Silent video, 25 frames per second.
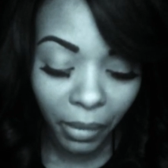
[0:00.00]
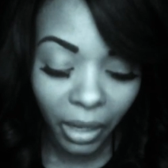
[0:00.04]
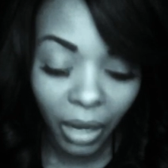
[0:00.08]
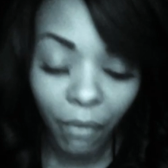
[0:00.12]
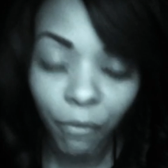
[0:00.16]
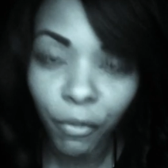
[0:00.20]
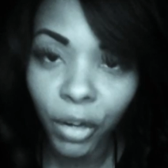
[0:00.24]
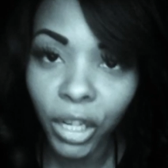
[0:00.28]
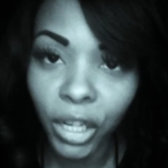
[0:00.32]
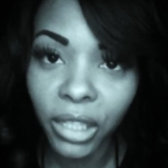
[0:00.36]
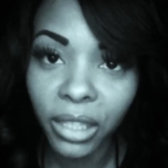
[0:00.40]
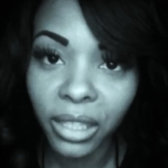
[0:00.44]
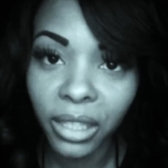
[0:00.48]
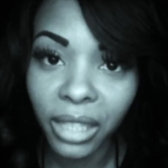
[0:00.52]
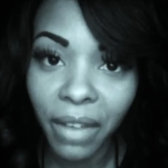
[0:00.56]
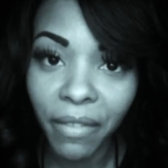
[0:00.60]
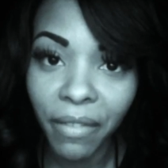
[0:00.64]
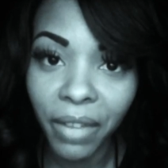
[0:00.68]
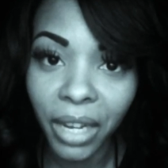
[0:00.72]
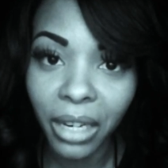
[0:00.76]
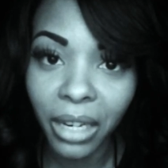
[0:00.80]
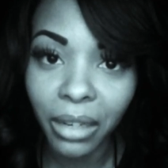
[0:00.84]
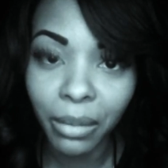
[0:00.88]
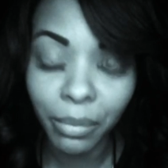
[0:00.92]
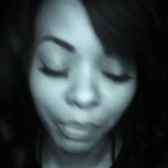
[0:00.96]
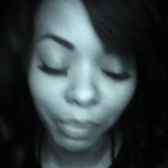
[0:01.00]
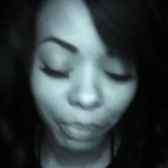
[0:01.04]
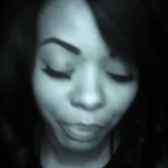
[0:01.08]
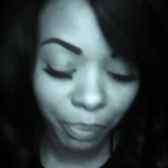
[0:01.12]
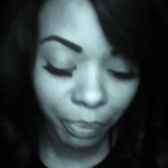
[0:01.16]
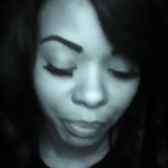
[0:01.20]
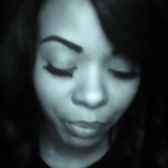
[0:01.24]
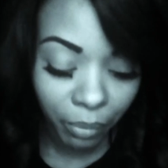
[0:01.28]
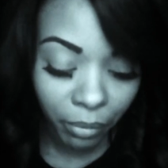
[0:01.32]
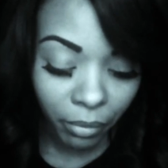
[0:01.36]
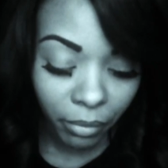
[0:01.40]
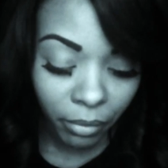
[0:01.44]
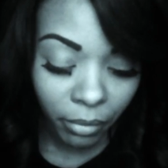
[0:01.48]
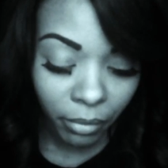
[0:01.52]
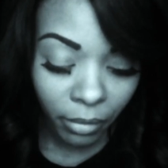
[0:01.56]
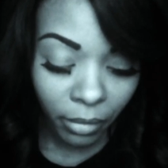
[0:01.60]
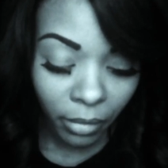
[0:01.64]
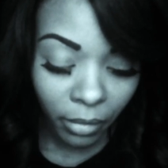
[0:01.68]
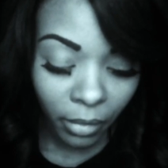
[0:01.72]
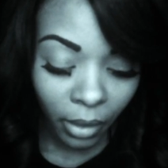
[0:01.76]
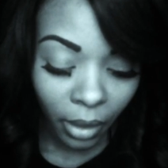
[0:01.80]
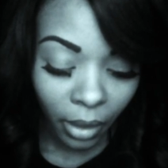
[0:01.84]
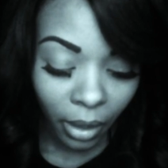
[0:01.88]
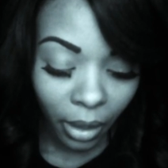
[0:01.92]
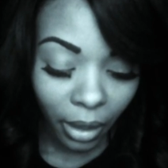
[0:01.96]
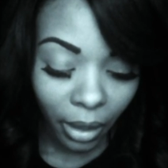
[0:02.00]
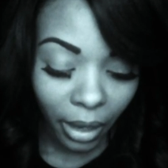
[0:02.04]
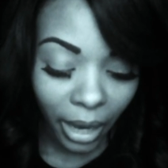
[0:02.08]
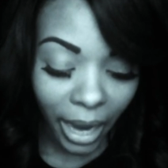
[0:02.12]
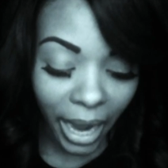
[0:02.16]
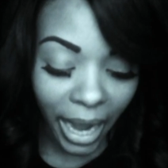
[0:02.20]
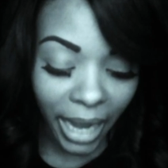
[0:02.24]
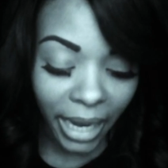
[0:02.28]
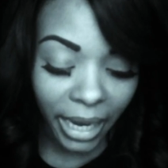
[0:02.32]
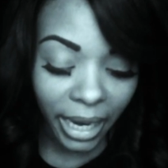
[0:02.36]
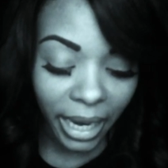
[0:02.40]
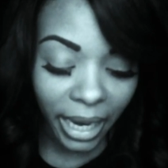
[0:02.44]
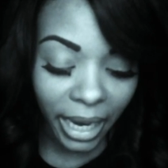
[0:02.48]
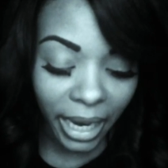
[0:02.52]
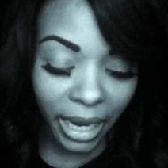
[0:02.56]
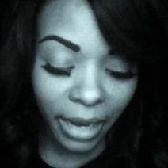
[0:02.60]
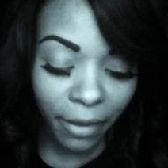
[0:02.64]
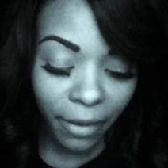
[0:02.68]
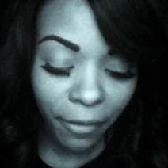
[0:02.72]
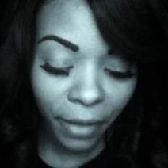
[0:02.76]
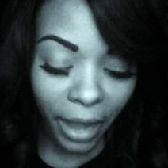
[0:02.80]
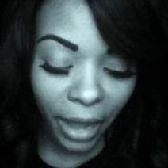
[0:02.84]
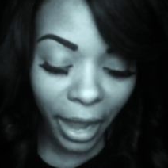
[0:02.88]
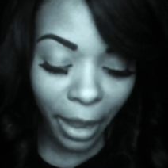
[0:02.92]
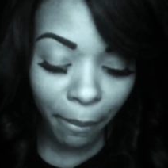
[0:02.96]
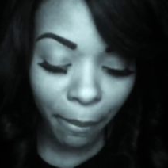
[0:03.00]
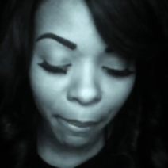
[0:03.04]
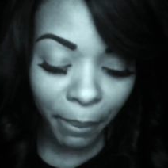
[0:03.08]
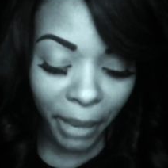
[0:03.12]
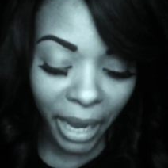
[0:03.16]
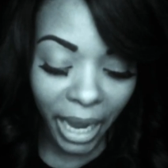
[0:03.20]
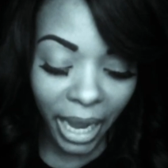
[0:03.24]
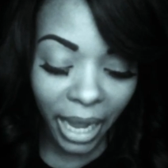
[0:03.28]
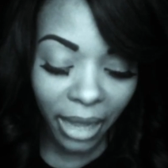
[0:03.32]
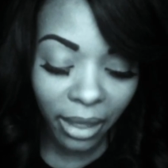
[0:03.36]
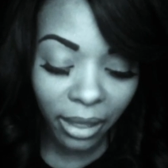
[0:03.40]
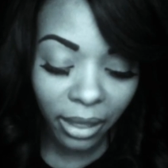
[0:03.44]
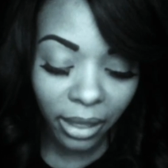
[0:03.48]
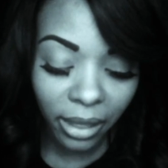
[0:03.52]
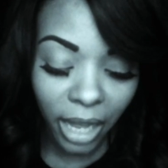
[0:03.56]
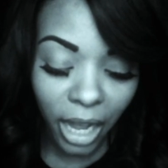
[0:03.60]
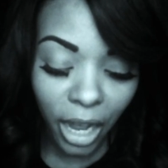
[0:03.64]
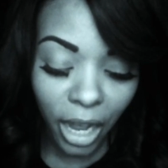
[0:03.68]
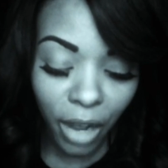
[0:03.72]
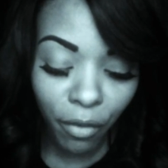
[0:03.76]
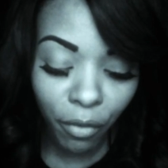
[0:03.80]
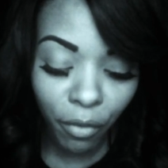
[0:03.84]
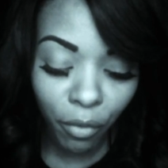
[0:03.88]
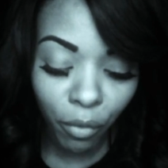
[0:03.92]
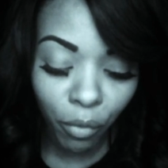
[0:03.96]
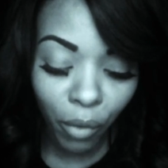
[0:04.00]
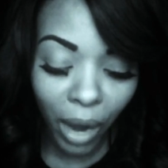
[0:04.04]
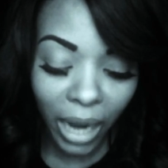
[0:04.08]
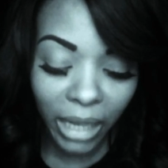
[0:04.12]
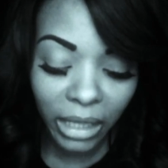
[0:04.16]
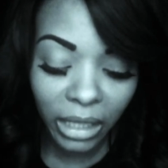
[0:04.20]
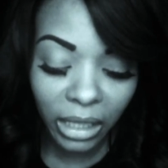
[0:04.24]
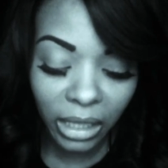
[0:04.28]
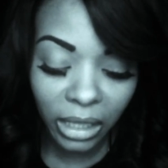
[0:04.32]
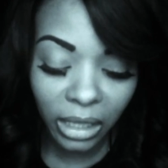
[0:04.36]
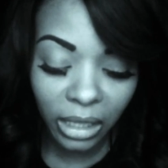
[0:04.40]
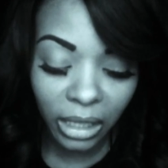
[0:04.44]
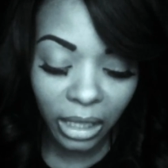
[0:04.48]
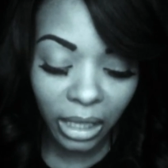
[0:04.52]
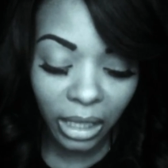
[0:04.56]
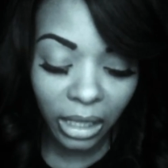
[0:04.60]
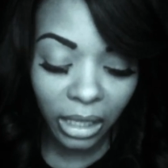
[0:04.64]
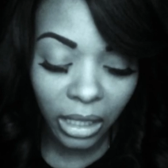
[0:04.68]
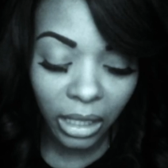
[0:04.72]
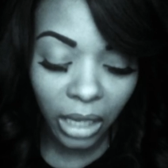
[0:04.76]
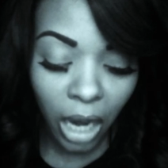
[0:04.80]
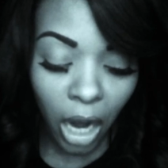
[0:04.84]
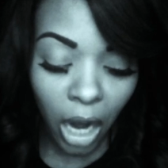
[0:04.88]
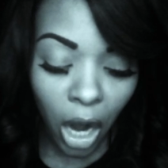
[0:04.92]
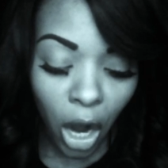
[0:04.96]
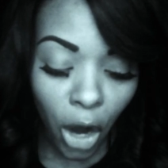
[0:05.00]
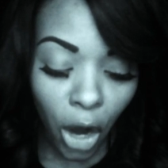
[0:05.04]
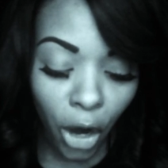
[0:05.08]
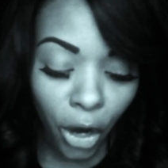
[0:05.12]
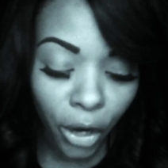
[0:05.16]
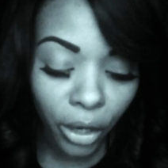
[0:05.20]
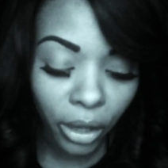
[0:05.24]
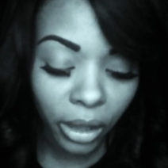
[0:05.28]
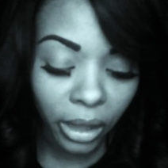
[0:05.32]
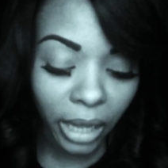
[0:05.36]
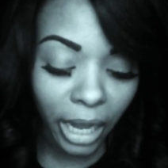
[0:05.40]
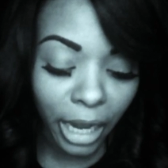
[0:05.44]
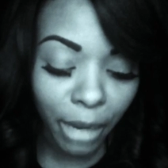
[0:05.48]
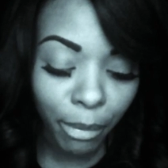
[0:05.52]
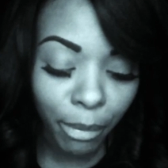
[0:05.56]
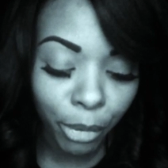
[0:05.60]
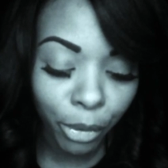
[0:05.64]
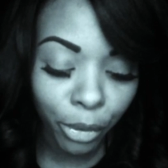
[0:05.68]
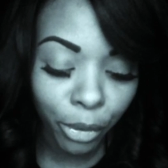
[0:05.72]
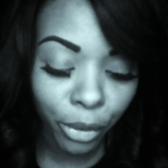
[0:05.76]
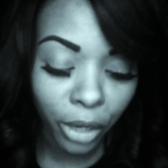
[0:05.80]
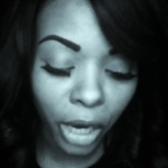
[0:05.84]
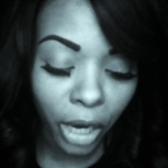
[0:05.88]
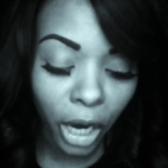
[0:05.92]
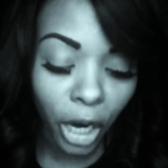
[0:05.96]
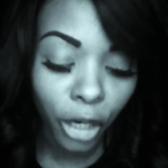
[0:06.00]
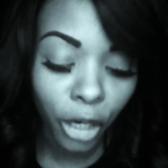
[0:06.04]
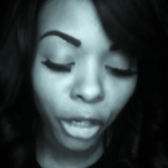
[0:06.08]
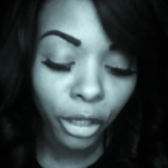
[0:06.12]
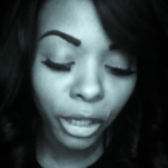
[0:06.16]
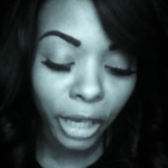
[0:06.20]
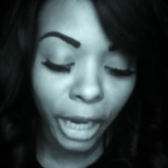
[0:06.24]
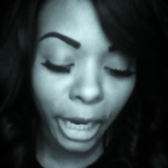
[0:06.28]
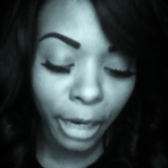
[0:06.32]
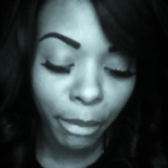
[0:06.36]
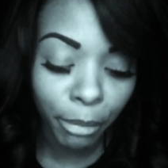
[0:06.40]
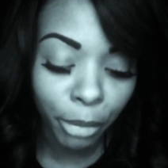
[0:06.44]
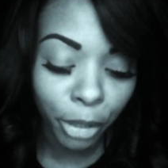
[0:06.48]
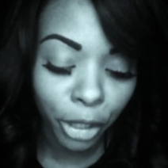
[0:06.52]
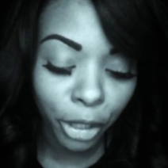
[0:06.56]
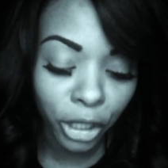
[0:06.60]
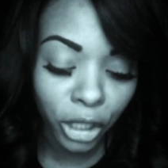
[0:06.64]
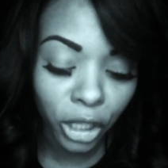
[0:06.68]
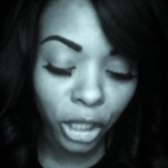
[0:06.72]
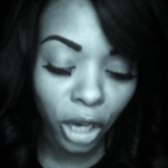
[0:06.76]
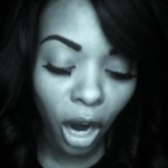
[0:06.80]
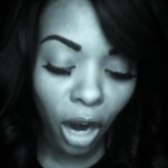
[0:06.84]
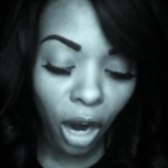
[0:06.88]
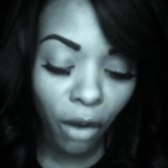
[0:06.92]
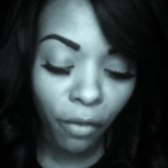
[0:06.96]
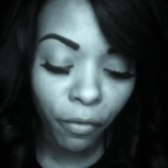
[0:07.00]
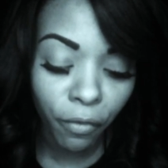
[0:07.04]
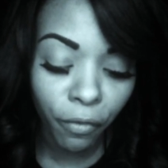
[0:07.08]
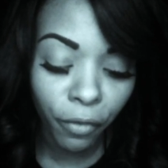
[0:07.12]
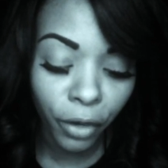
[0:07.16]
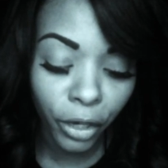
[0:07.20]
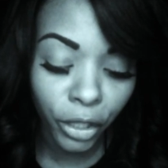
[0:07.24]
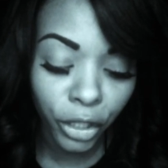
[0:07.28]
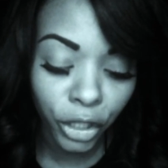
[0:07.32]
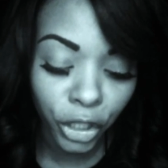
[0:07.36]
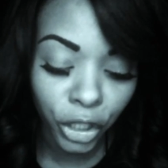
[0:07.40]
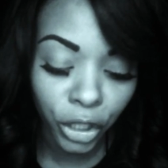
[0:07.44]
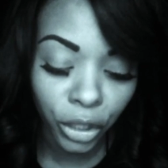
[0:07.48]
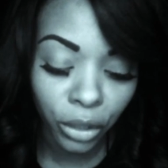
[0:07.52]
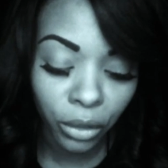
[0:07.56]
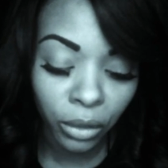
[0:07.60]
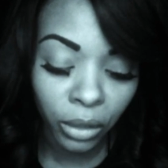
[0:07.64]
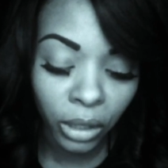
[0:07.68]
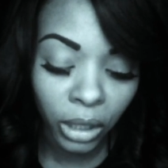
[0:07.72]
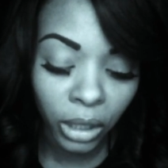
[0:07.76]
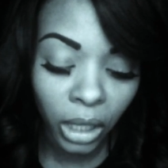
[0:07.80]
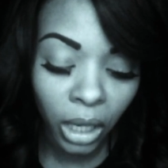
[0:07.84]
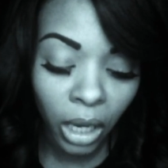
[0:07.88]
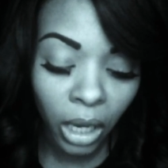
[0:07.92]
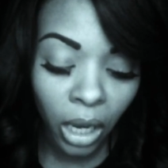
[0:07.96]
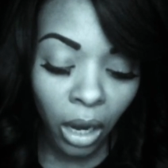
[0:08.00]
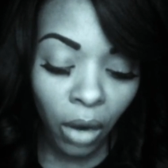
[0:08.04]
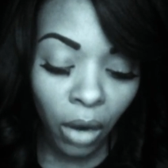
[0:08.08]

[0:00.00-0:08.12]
Verse 7. And if a man love righteousness, her labors are virtues,